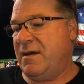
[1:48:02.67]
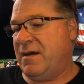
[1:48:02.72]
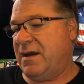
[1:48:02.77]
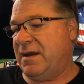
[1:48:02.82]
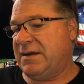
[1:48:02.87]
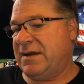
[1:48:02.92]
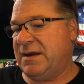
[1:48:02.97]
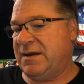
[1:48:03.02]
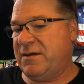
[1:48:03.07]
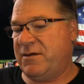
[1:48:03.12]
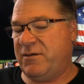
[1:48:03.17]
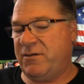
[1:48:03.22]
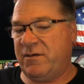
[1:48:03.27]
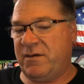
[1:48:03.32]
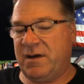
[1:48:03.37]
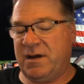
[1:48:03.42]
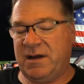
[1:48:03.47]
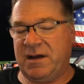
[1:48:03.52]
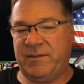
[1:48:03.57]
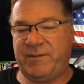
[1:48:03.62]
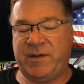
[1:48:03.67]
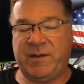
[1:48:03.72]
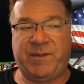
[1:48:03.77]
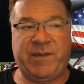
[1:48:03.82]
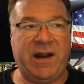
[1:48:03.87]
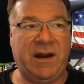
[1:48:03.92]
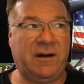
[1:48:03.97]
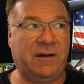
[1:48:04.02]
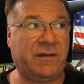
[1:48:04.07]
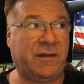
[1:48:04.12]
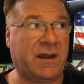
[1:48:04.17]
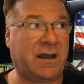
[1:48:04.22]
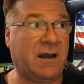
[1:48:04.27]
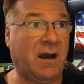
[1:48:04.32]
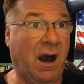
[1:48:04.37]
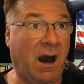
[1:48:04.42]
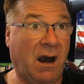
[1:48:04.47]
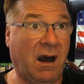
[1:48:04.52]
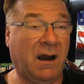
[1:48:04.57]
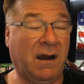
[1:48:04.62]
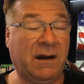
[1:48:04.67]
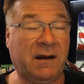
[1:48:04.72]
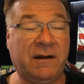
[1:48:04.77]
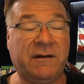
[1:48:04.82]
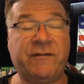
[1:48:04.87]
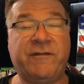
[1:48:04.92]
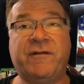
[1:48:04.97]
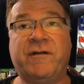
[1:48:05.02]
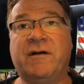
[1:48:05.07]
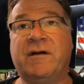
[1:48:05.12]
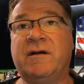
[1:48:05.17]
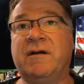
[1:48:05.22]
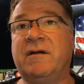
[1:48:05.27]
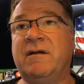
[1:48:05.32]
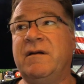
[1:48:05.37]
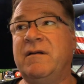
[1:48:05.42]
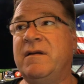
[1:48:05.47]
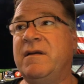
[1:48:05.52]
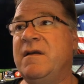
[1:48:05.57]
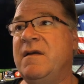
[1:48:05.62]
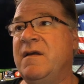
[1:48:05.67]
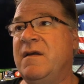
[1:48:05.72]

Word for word: I need to prepare the car for